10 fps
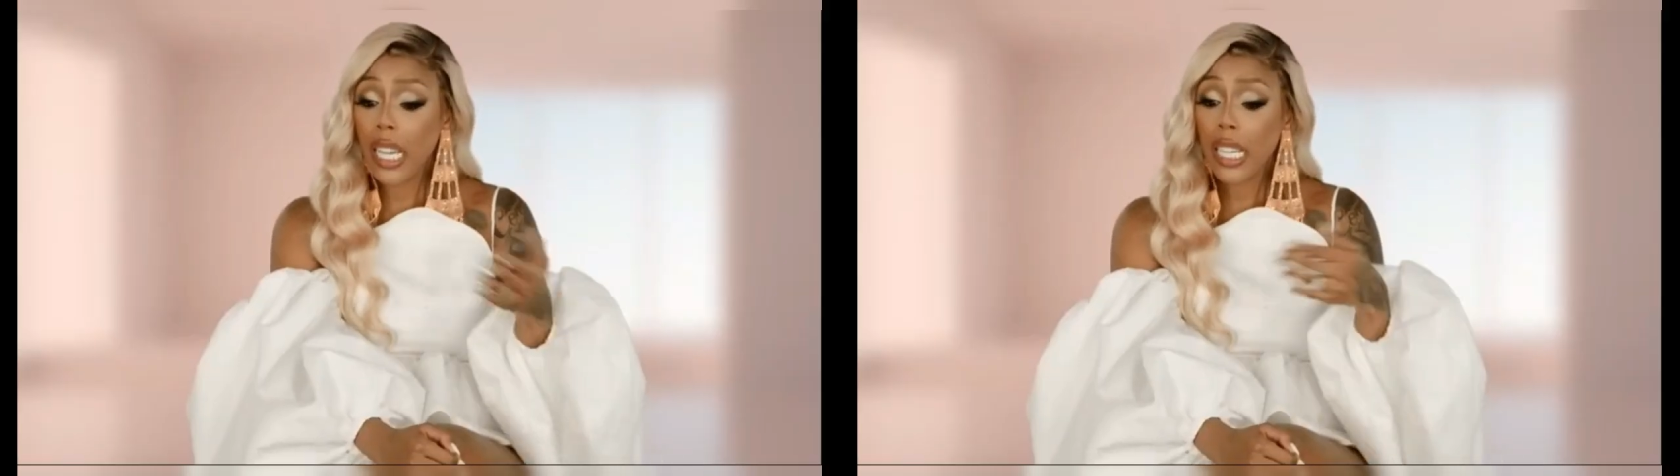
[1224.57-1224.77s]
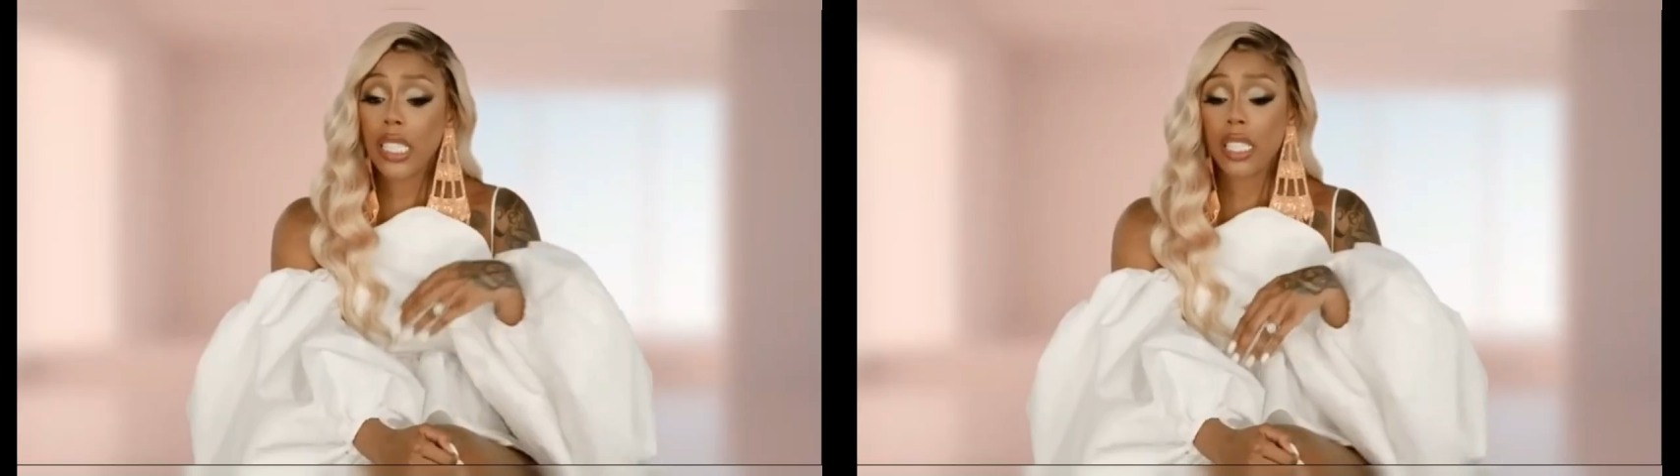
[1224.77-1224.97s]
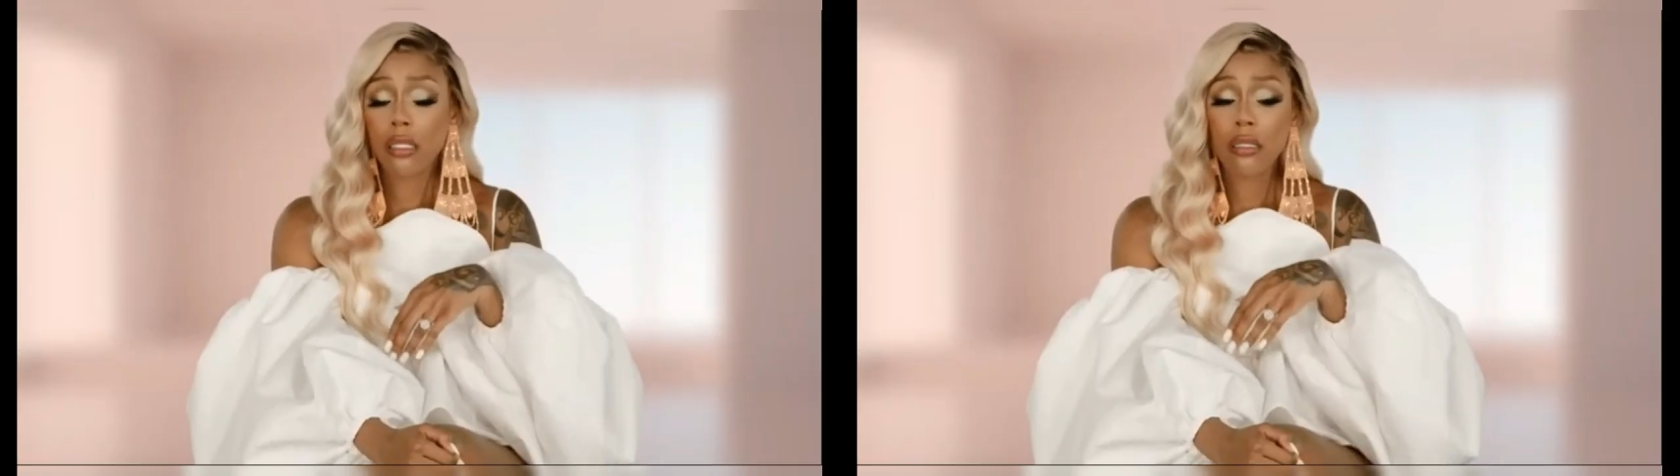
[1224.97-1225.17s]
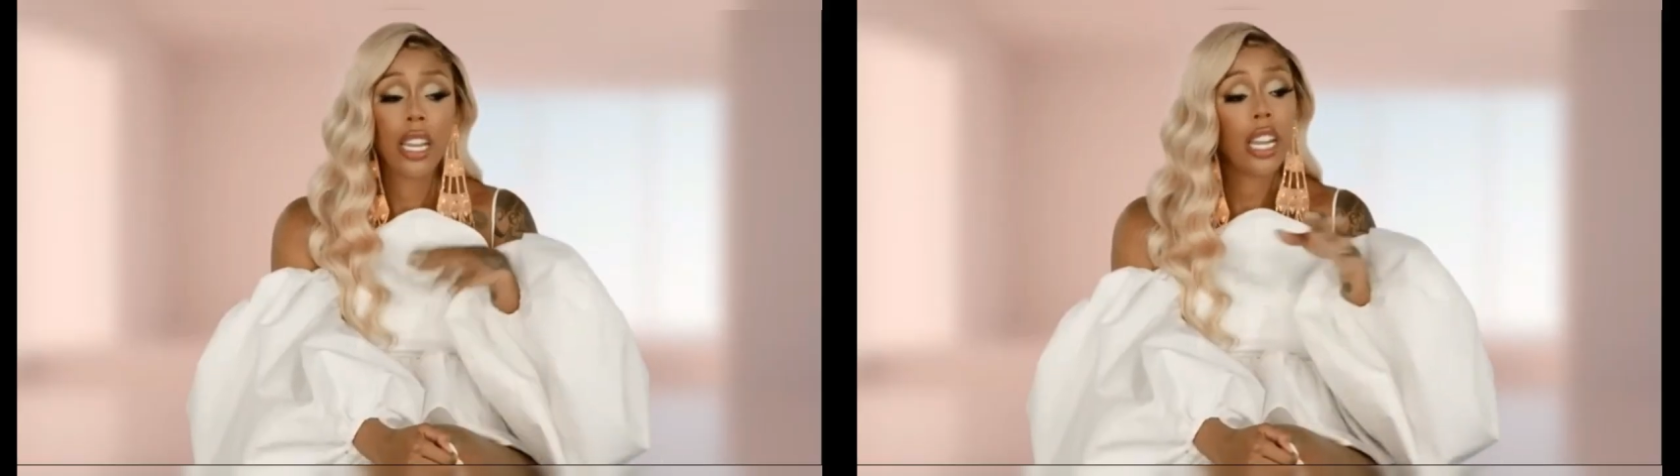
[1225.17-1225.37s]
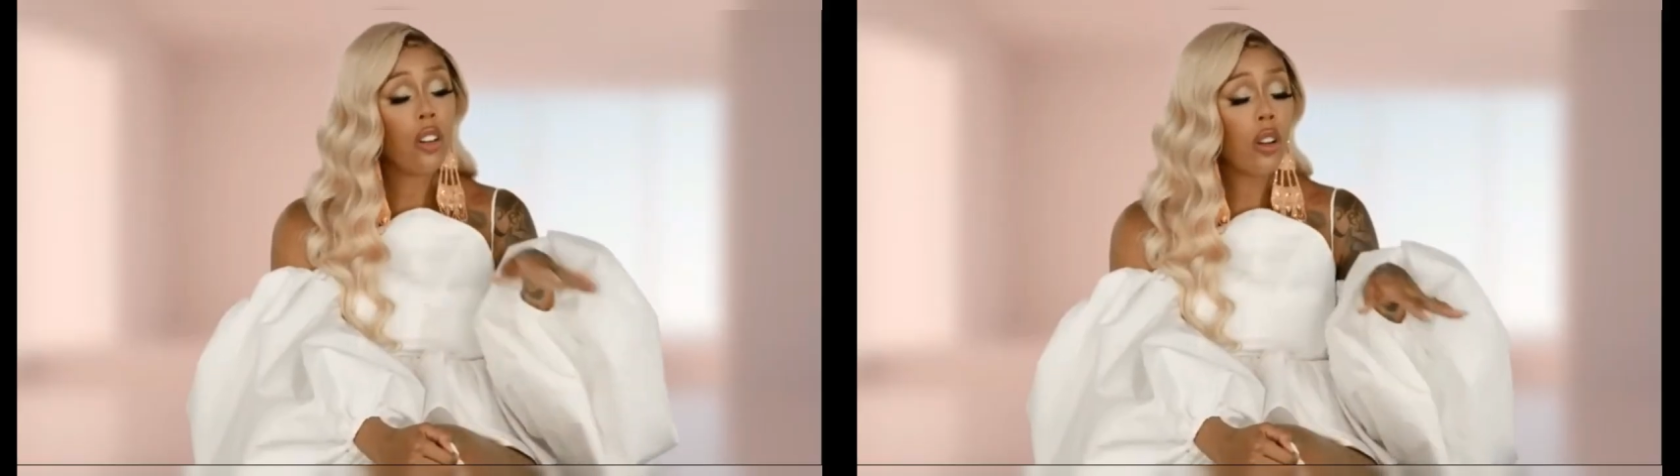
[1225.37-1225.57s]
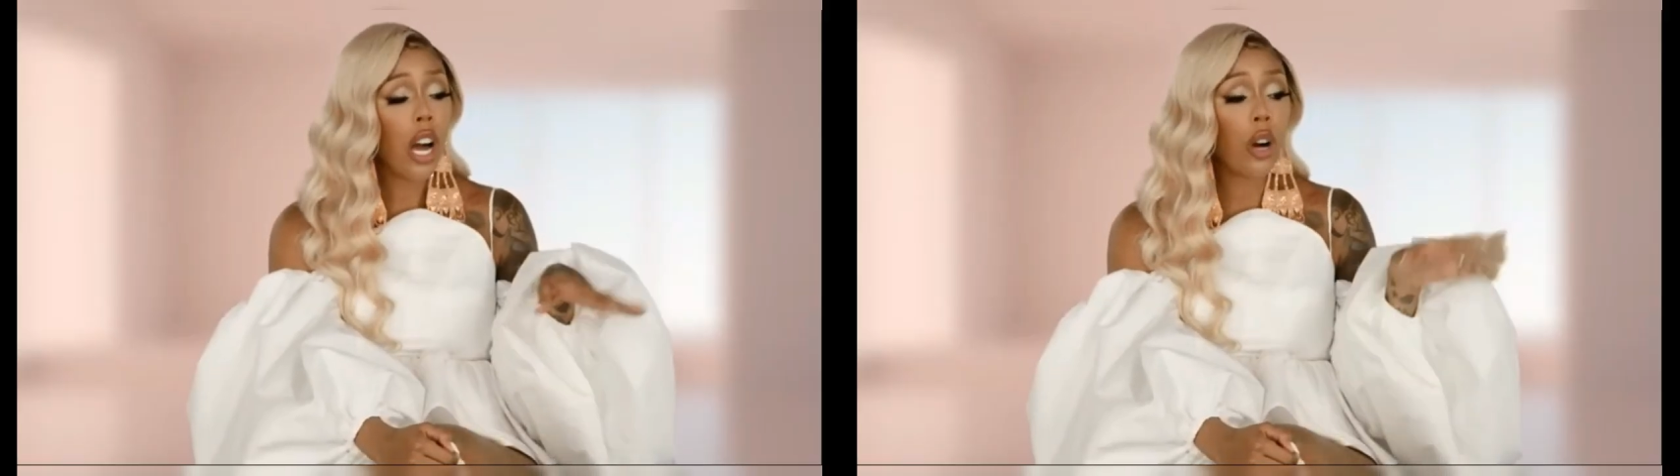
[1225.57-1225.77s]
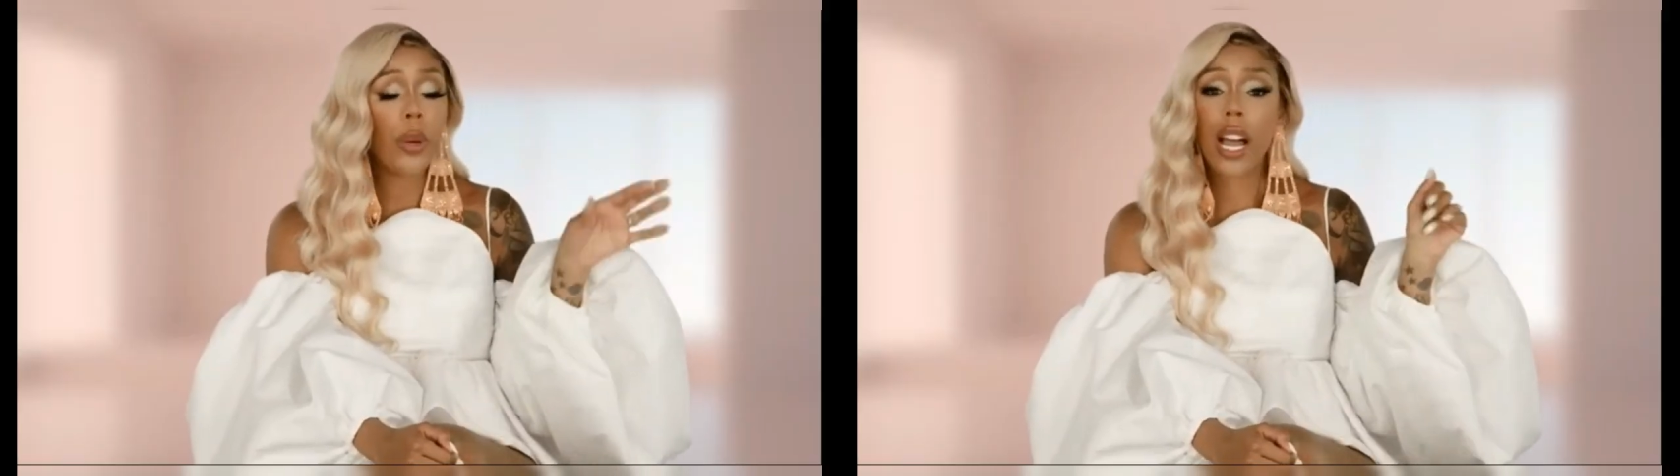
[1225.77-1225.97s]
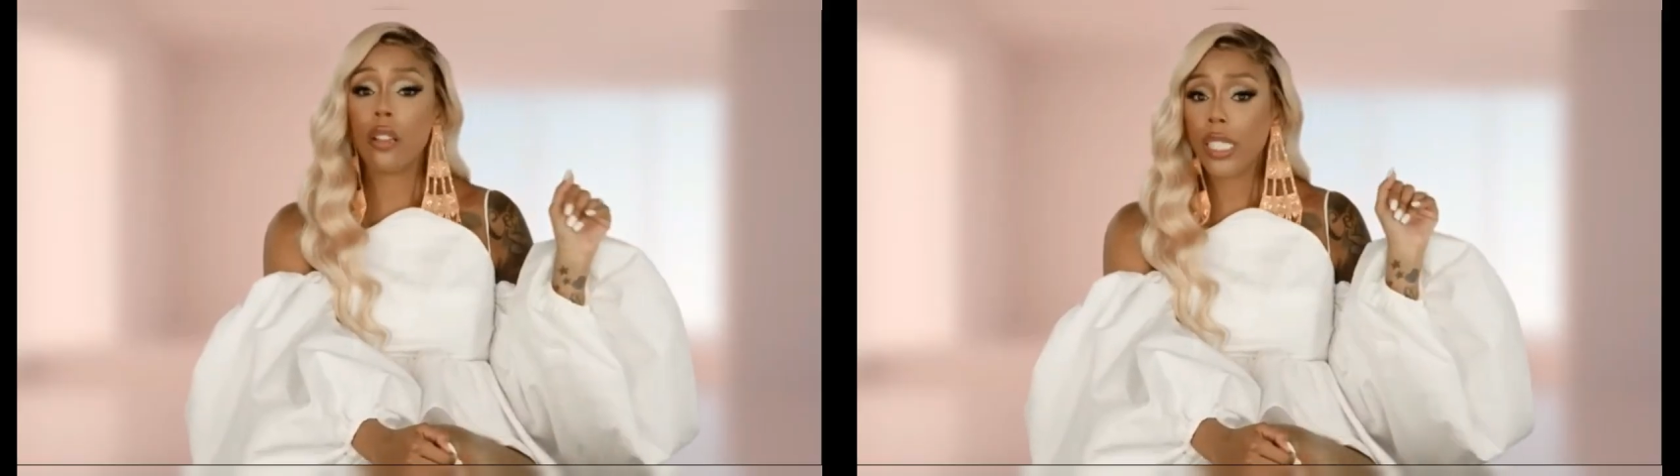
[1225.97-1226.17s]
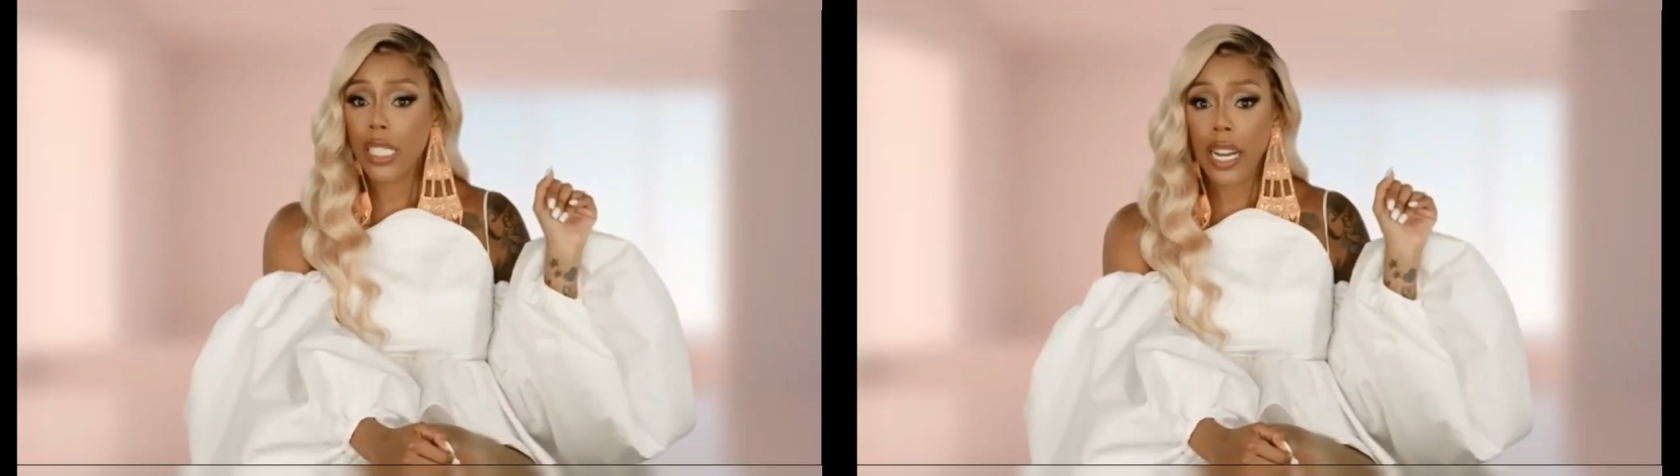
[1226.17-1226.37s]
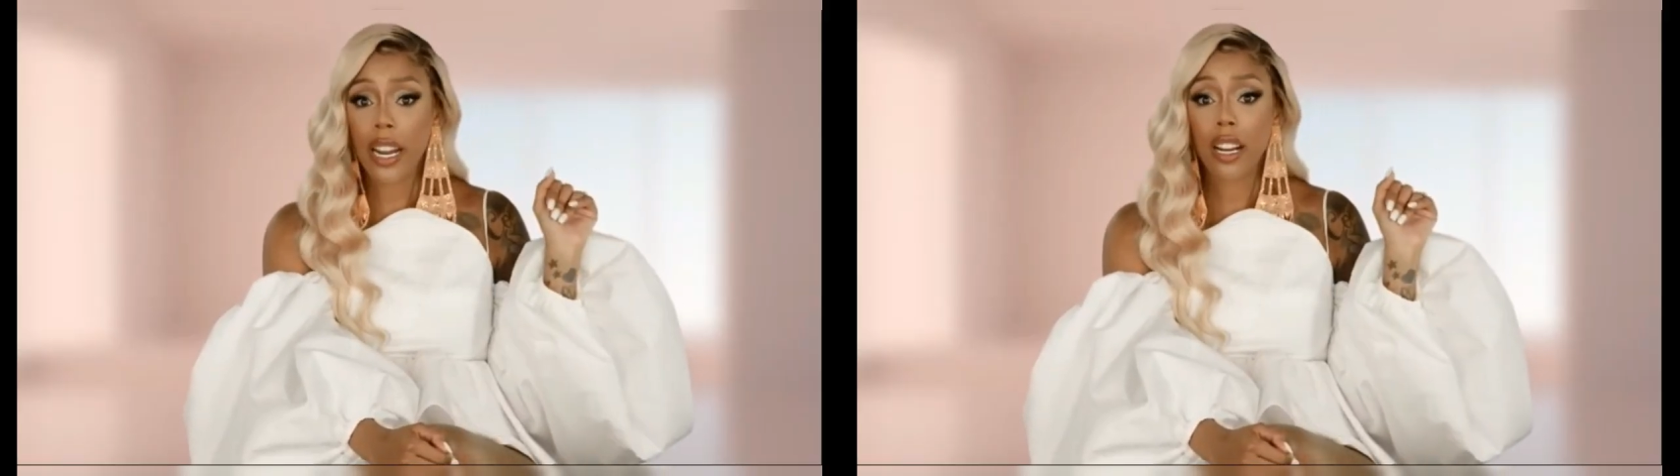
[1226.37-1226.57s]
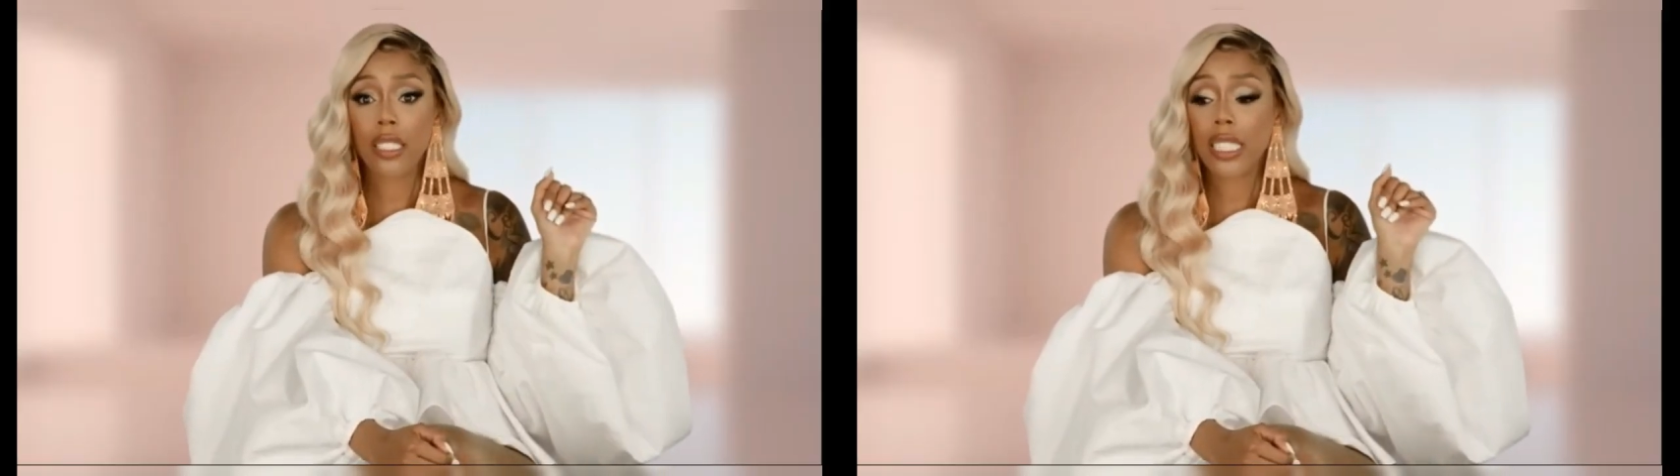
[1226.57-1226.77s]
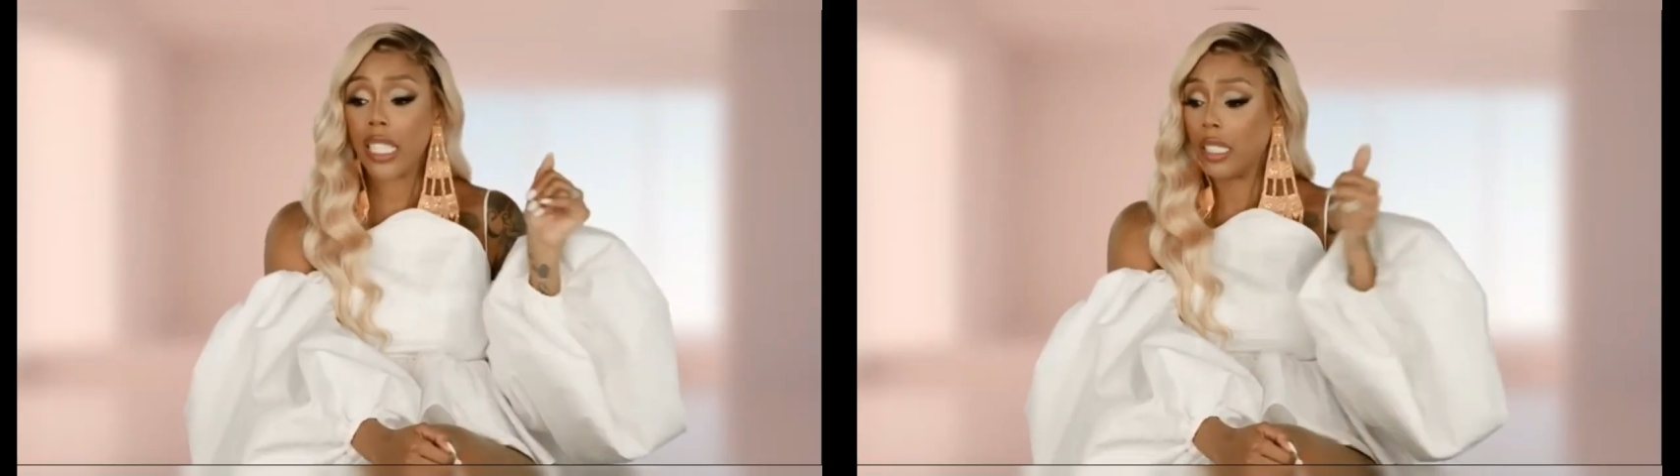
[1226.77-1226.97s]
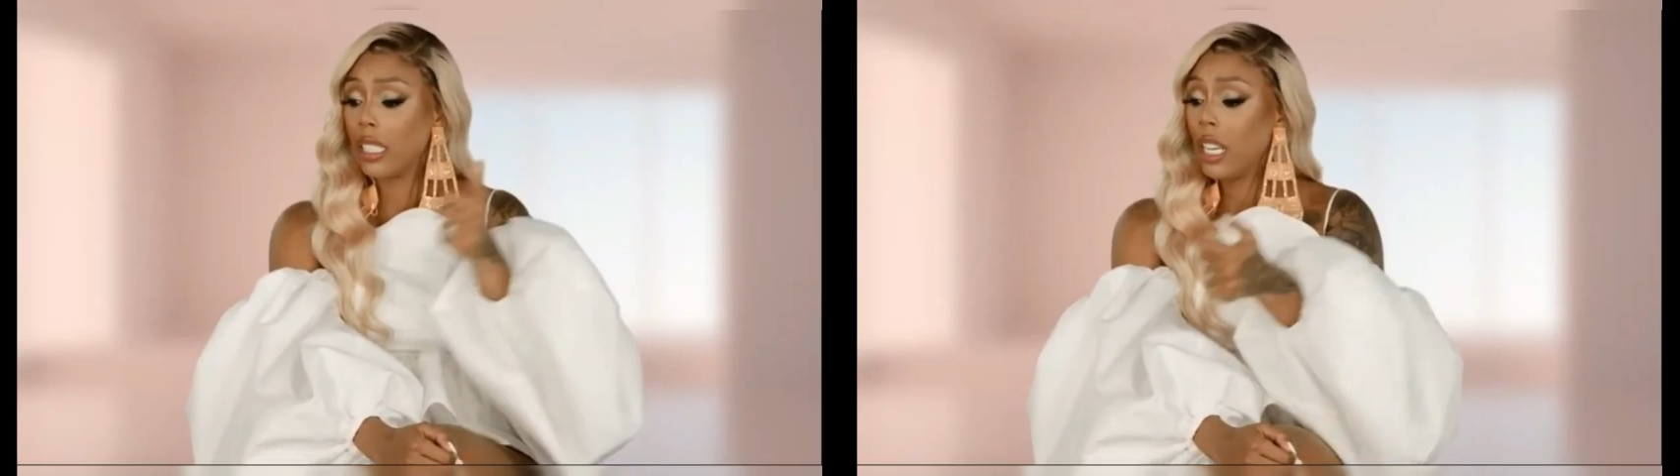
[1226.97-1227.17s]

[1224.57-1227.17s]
The lyrics are abrasive, bitter, and